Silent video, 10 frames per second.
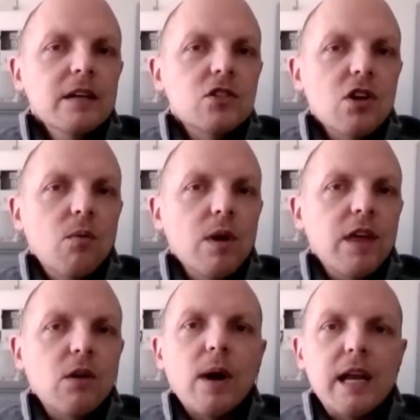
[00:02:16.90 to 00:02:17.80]
So we
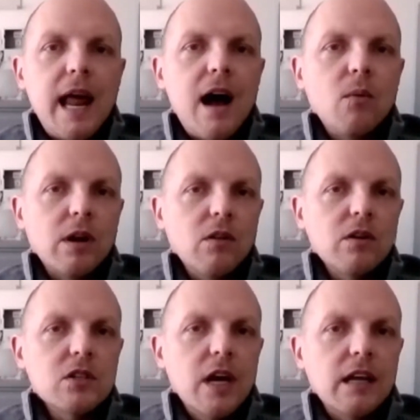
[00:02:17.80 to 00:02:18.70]
think right now what it
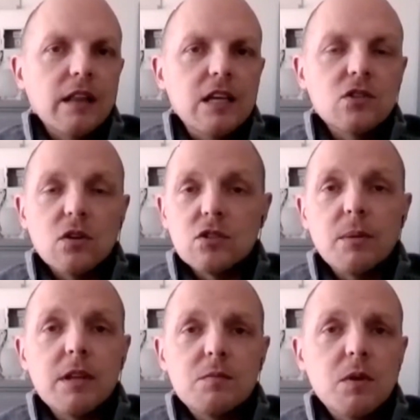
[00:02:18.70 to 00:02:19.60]
looks like, at least for
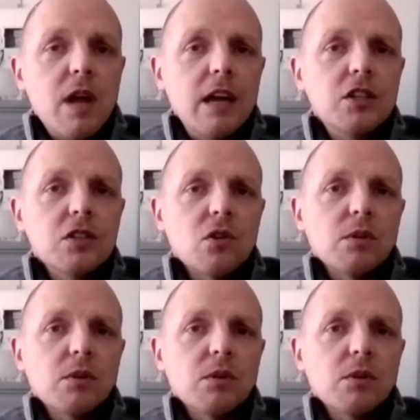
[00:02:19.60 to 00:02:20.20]
some of these mutations,